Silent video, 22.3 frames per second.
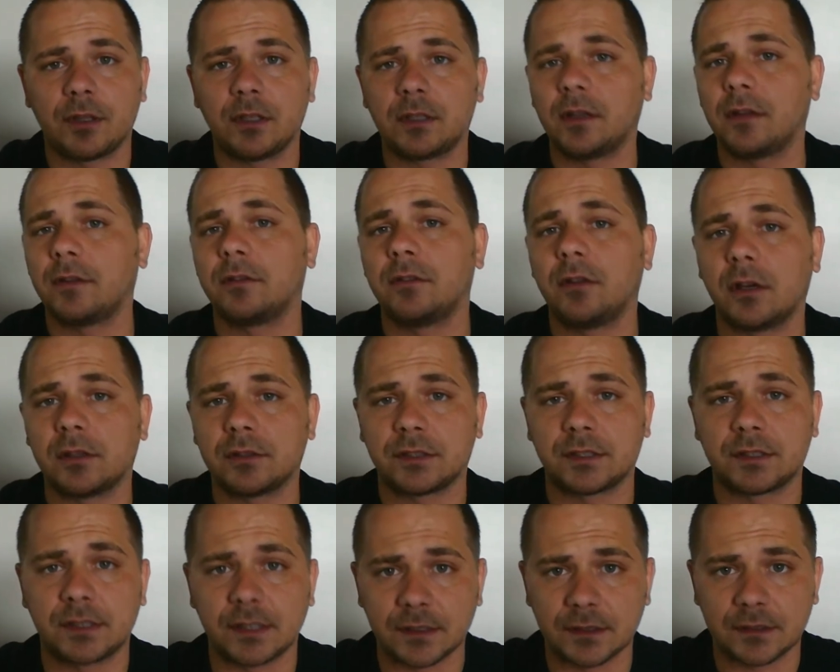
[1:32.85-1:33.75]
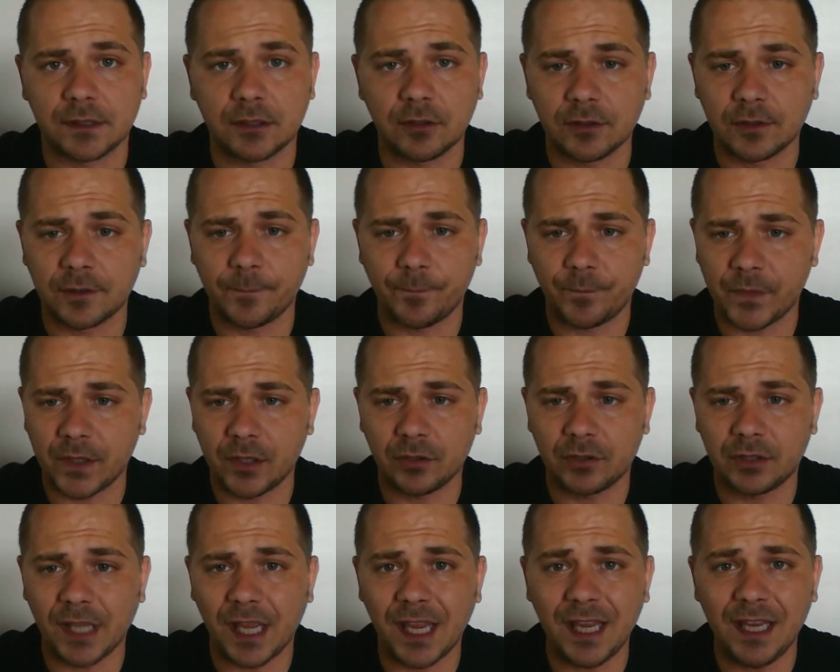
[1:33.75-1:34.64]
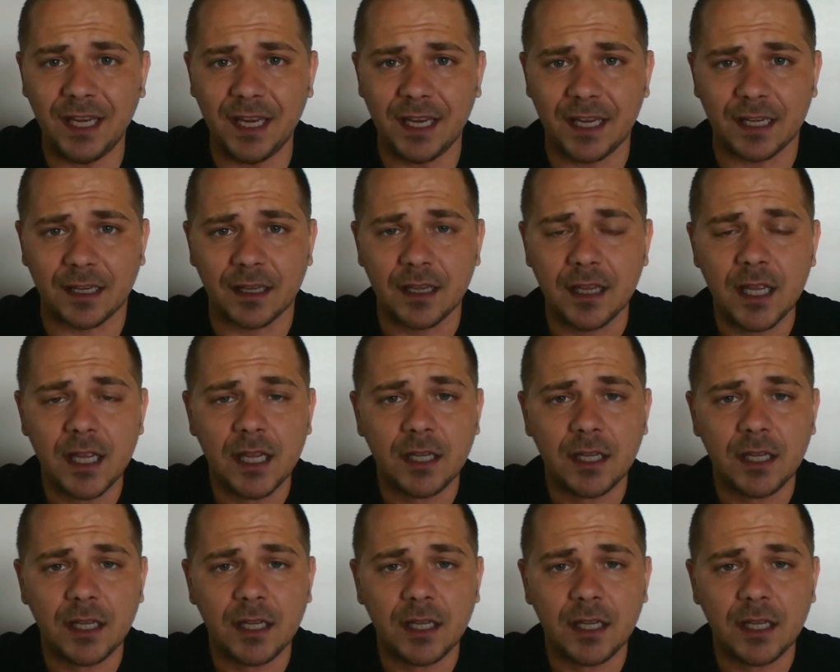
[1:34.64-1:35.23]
another narcissist. You're you're dating.